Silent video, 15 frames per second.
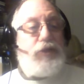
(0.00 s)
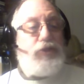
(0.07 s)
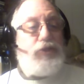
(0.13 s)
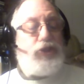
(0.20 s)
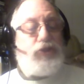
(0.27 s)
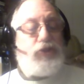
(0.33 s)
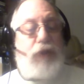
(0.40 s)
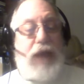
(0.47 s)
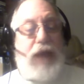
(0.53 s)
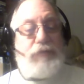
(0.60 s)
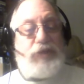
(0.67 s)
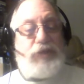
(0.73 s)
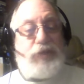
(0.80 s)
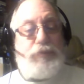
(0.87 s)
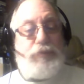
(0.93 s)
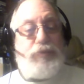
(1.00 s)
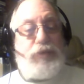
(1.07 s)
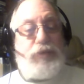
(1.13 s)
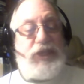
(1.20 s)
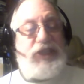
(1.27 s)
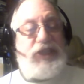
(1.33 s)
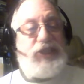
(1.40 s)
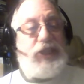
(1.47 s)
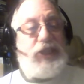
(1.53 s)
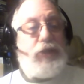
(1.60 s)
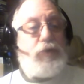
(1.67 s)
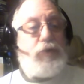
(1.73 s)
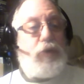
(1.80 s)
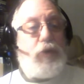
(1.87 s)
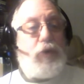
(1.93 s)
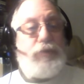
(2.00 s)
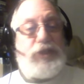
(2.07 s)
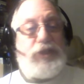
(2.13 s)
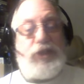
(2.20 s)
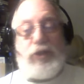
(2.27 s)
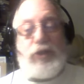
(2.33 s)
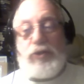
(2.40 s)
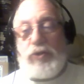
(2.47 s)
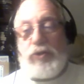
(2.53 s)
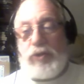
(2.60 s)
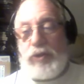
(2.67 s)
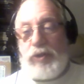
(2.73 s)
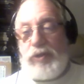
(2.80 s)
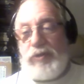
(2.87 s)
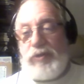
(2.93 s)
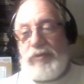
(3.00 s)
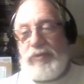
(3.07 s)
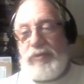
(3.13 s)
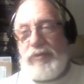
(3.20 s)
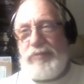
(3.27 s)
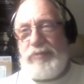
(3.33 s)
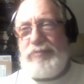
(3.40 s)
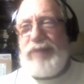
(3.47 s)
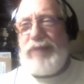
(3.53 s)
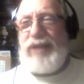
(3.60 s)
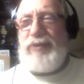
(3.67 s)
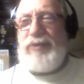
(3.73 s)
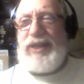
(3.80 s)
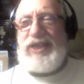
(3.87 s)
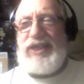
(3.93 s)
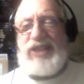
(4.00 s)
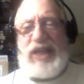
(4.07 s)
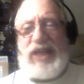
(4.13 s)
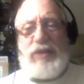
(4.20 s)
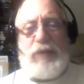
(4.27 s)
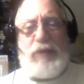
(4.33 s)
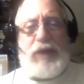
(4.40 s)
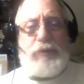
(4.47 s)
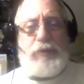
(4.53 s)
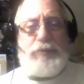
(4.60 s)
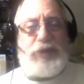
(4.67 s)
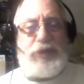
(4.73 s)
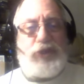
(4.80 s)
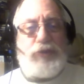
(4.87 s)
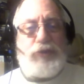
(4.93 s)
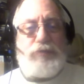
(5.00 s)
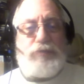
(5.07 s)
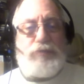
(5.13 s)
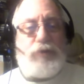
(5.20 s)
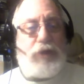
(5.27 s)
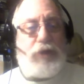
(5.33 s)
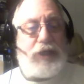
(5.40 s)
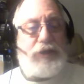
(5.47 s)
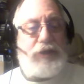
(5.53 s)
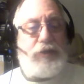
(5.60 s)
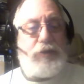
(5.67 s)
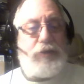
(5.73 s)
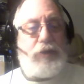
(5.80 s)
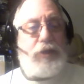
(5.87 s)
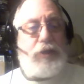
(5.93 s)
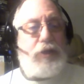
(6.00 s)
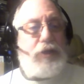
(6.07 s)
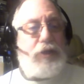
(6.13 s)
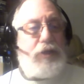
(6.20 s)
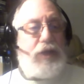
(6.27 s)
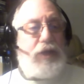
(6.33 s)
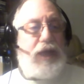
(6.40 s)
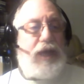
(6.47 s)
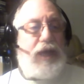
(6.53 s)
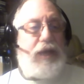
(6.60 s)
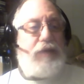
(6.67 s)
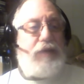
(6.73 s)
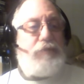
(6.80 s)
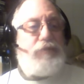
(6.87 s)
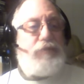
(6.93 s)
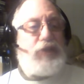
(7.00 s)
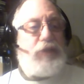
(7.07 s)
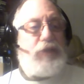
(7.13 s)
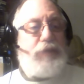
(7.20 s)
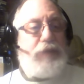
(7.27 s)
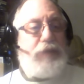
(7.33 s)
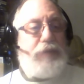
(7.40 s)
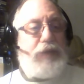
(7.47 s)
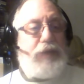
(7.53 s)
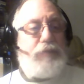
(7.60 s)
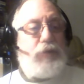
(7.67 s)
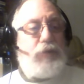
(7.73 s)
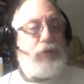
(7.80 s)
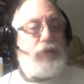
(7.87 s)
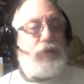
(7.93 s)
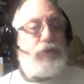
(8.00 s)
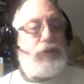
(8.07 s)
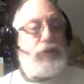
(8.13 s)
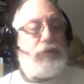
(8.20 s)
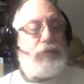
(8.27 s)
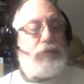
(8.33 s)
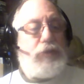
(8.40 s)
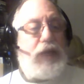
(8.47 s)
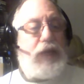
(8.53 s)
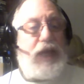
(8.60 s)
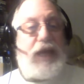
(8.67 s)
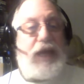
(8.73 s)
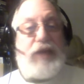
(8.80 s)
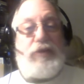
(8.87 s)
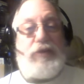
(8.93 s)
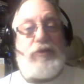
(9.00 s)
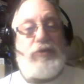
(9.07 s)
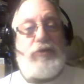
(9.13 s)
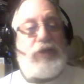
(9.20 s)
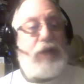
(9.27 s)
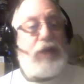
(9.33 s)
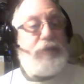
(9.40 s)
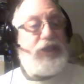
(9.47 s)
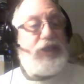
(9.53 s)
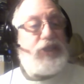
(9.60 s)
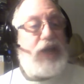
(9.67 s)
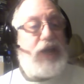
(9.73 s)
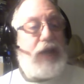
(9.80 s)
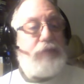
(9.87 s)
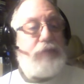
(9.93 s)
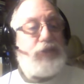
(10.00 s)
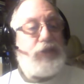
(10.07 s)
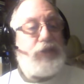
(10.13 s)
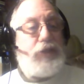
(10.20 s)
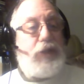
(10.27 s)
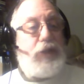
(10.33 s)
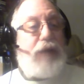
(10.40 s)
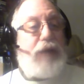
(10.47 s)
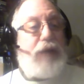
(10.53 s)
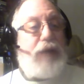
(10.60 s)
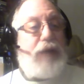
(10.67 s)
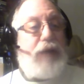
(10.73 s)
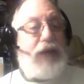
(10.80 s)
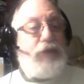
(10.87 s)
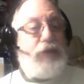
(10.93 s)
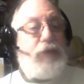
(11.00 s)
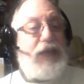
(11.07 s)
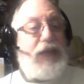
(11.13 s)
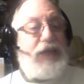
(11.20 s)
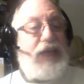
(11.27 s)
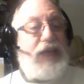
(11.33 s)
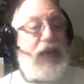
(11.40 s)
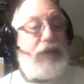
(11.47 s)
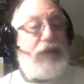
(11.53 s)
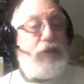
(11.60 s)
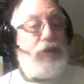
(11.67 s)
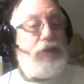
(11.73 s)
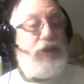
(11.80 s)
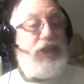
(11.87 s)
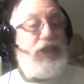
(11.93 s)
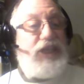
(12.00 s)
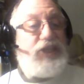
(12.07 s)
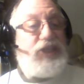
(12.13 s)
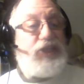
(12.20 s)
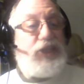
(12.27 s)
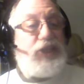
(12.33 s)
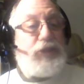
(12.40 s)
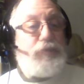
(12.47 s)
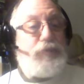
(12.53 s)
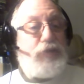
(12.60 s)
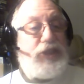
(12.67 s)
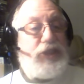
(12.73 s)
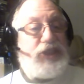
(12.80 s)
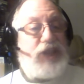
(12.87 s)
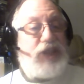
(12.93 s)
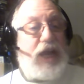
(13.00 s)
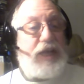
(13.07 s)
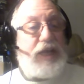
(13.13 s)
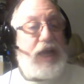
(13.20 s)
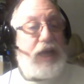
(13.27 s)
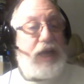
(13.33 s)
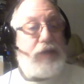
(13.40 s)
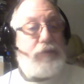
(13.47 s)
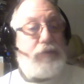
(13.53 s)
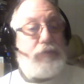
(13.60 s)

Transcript: They're described as a pleasing aroma to the Lord. By the way, that's not the way I would picture blood and something being burned. And look how many times. By the way, again, this is pre-Sinai.